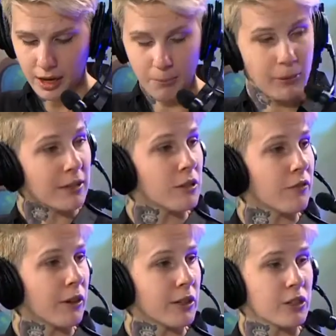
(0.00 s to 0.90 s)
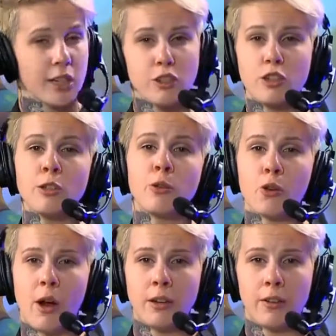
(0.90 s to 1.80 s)
uh, perseverance to continue to
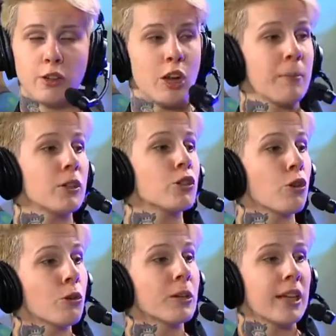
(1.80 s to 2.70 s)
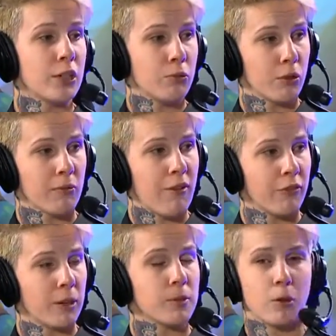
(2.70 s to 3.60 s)
grind on that champion to turn it into a threat
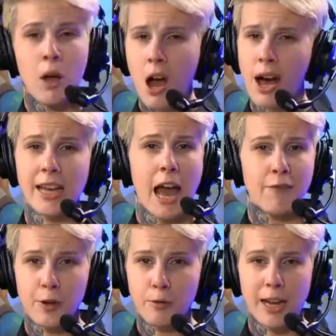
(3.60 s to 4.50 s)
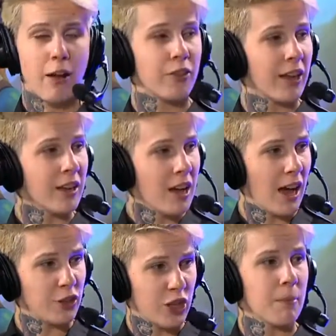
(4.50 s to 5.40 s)
for Hecarim. So I have no doubt that a
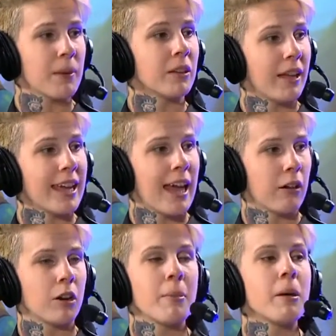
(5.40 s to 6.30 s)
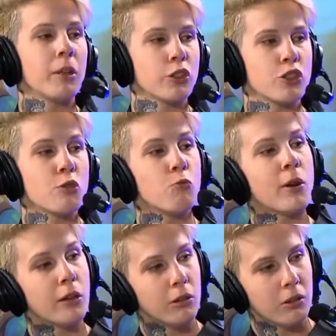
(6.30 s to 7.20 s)
champion like Hecarim, MLXG
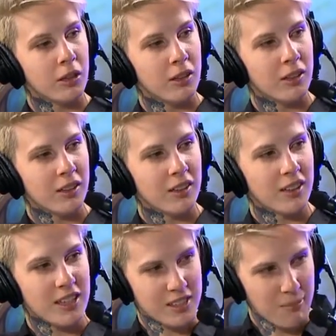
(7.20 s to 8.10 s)
will get to